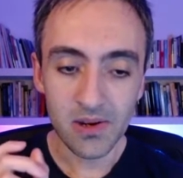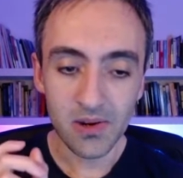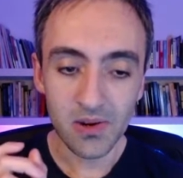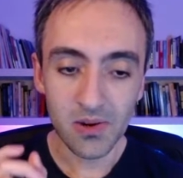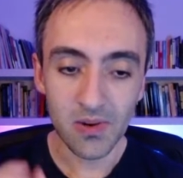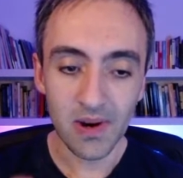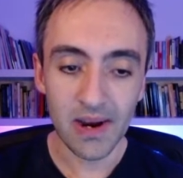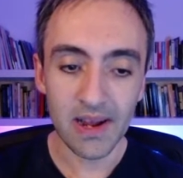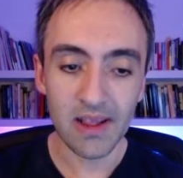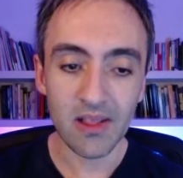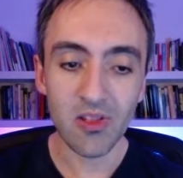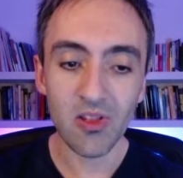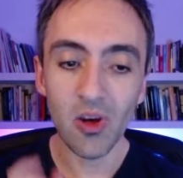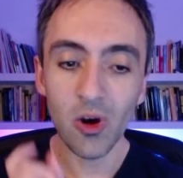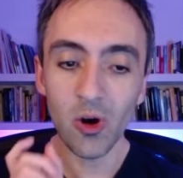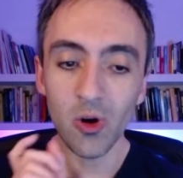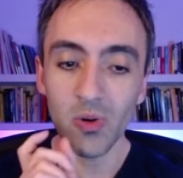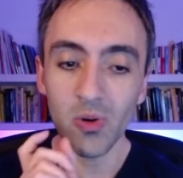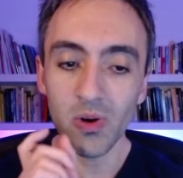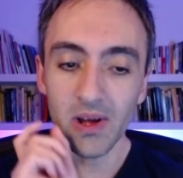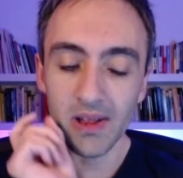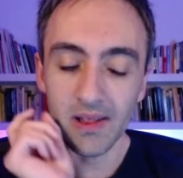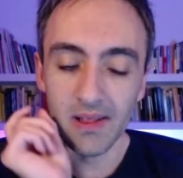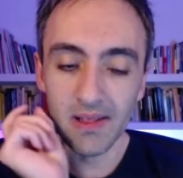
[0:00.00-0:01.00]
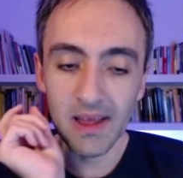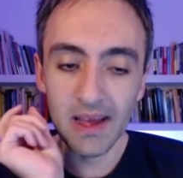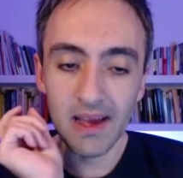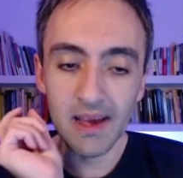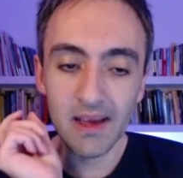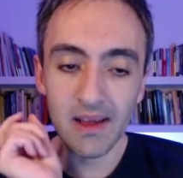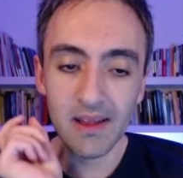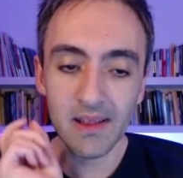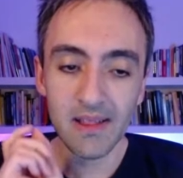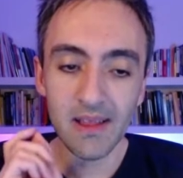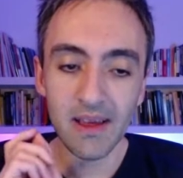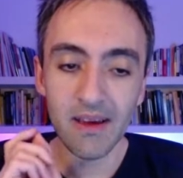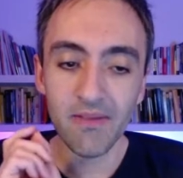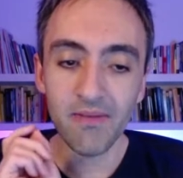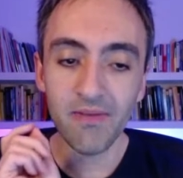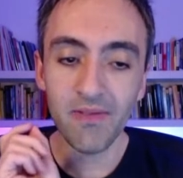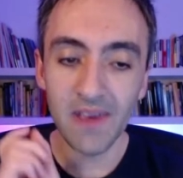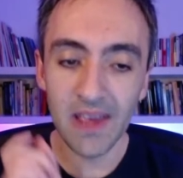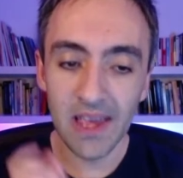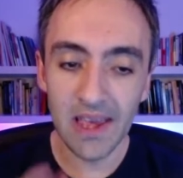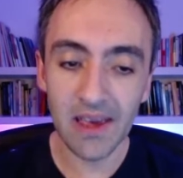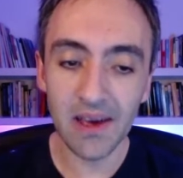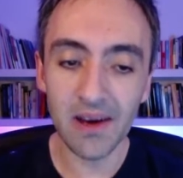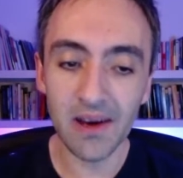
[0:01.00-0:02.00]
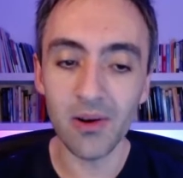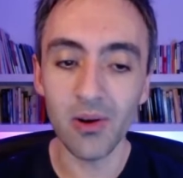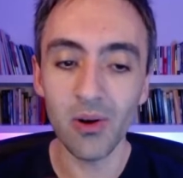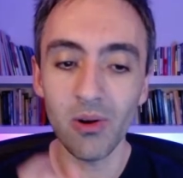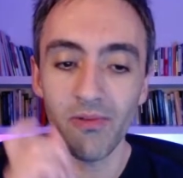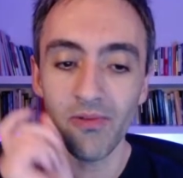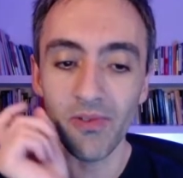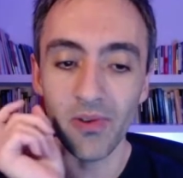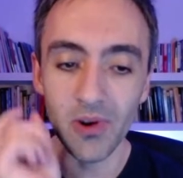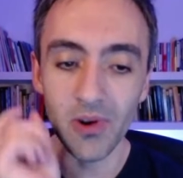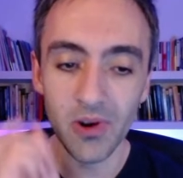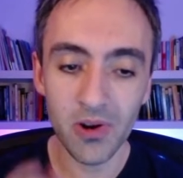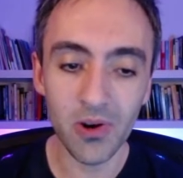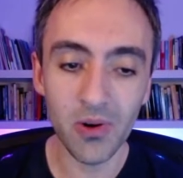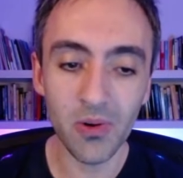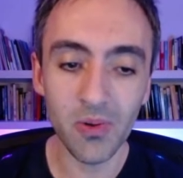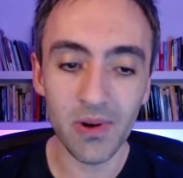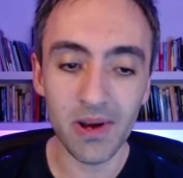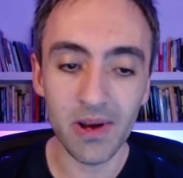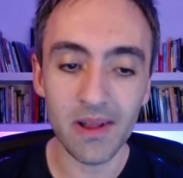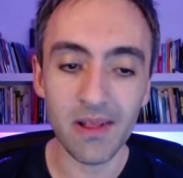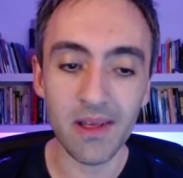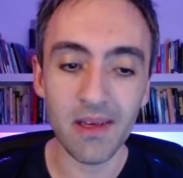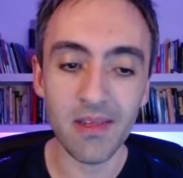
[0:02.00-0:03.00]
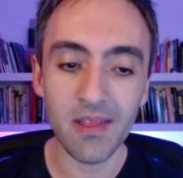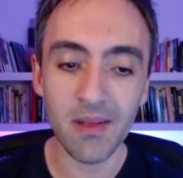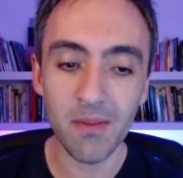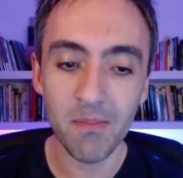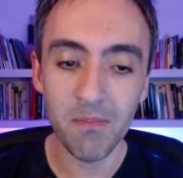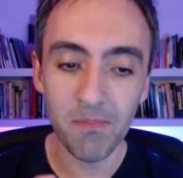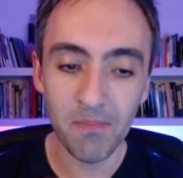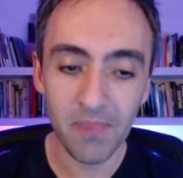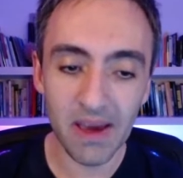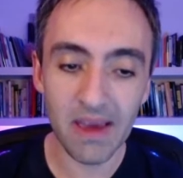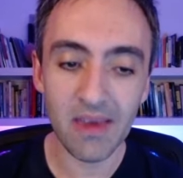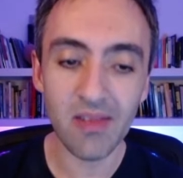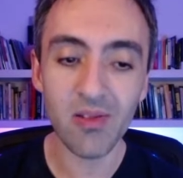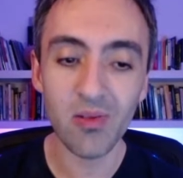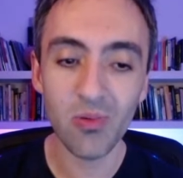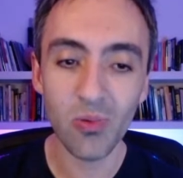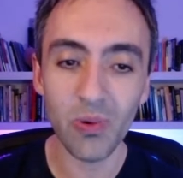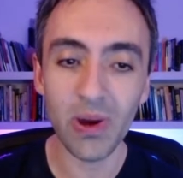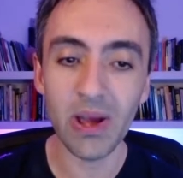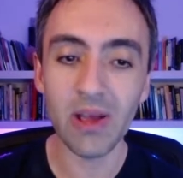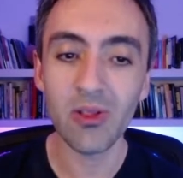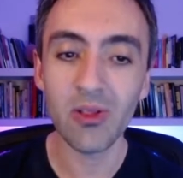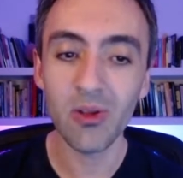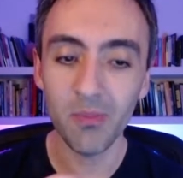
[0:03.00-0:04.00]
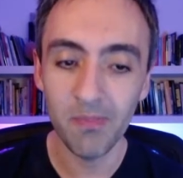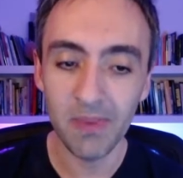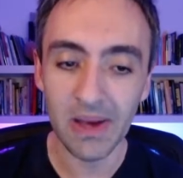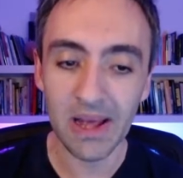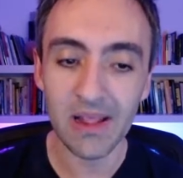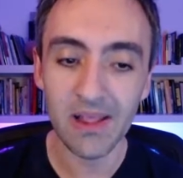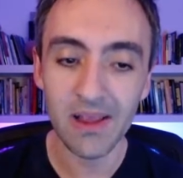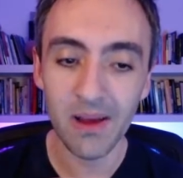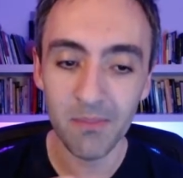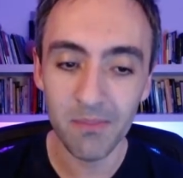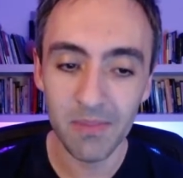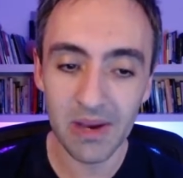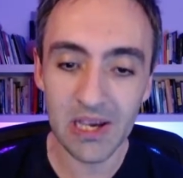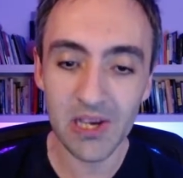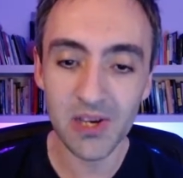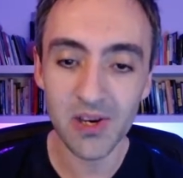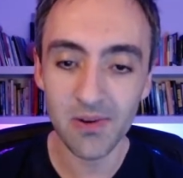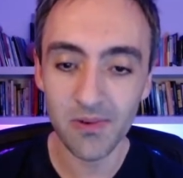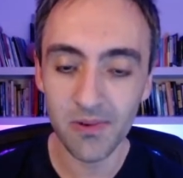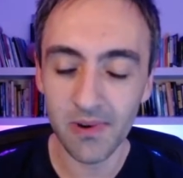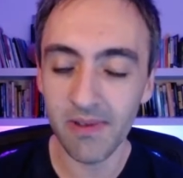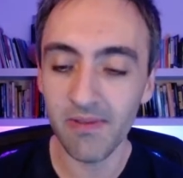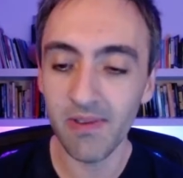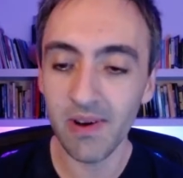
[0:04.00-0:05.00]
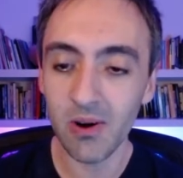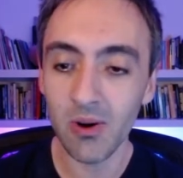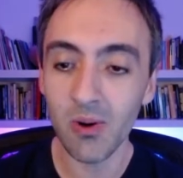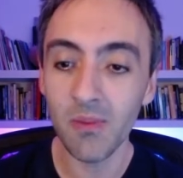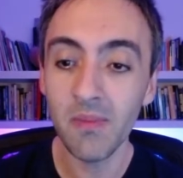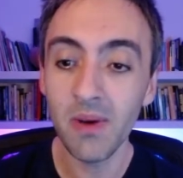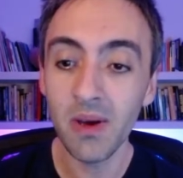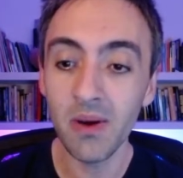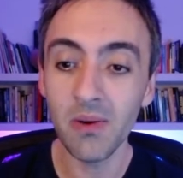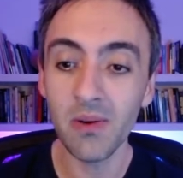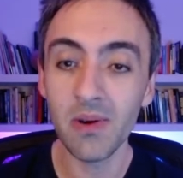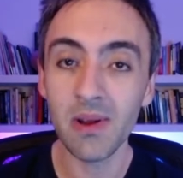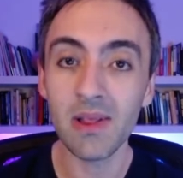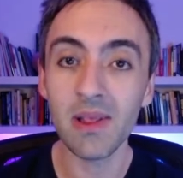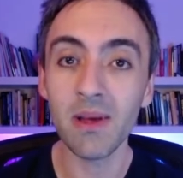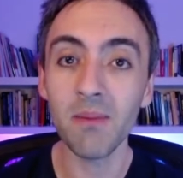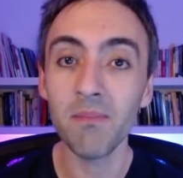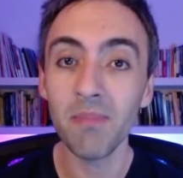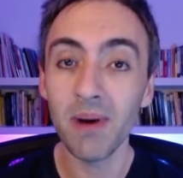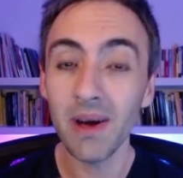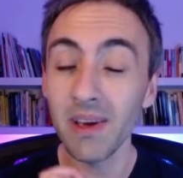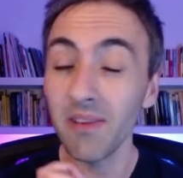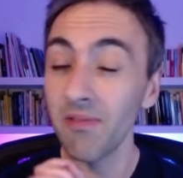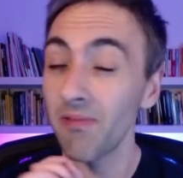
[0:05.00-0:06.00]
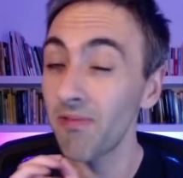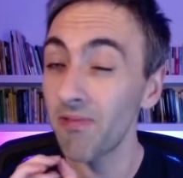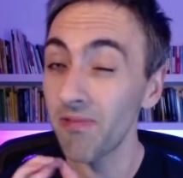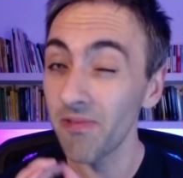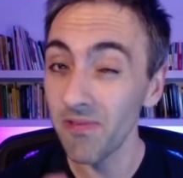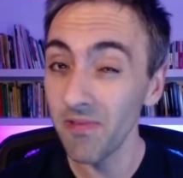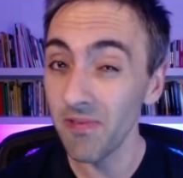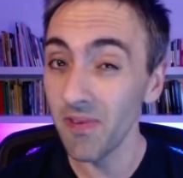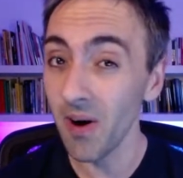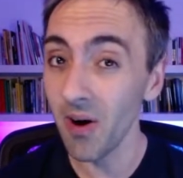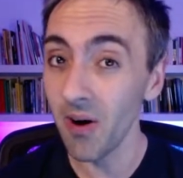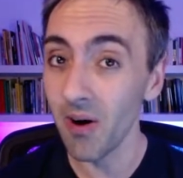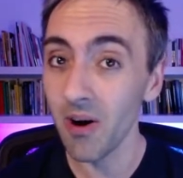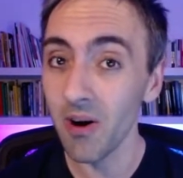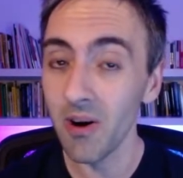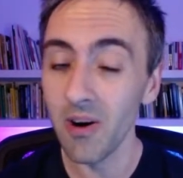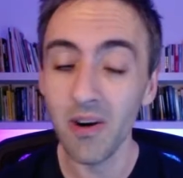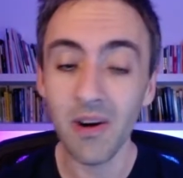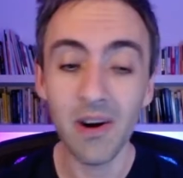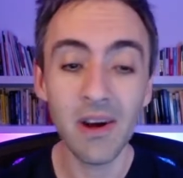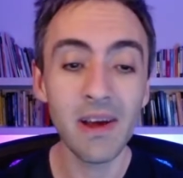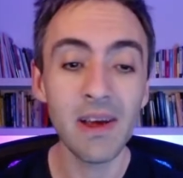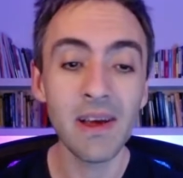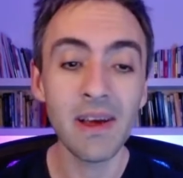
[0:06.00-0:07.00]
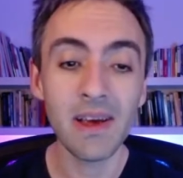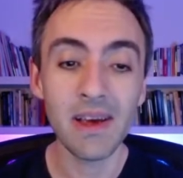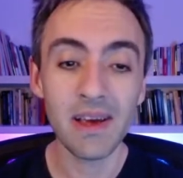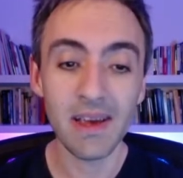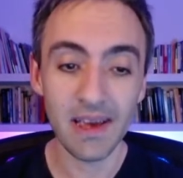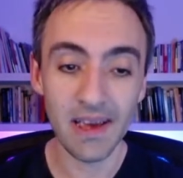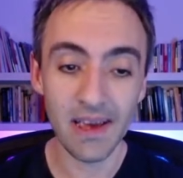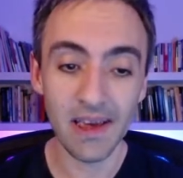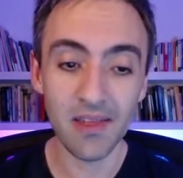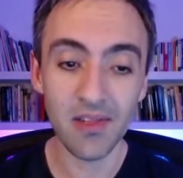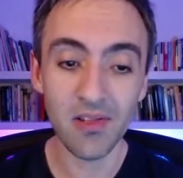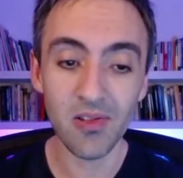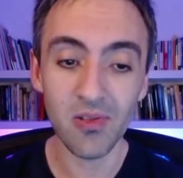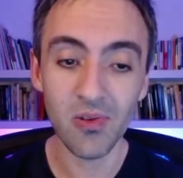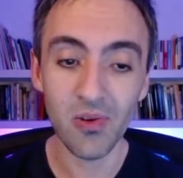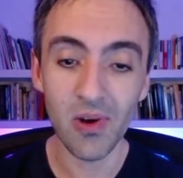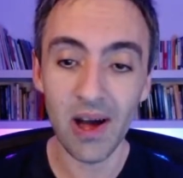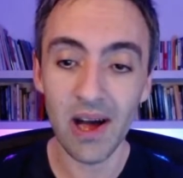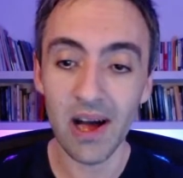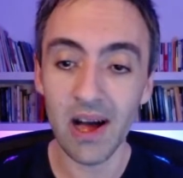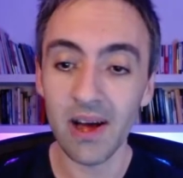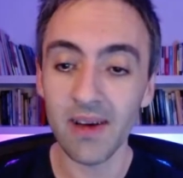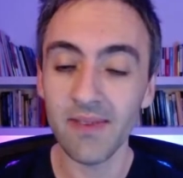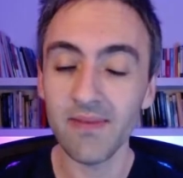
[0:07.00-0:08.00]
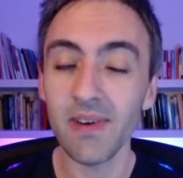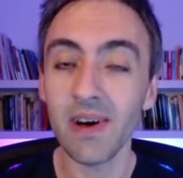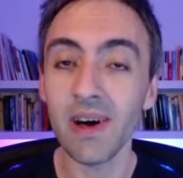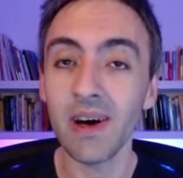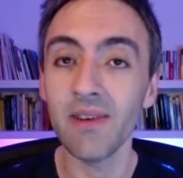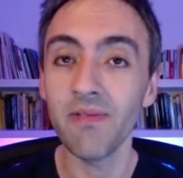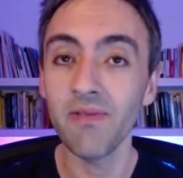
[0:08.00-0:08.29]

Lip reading: Great. So the vehicle for doing this, the best way to build a mission-driven community by far, is to have a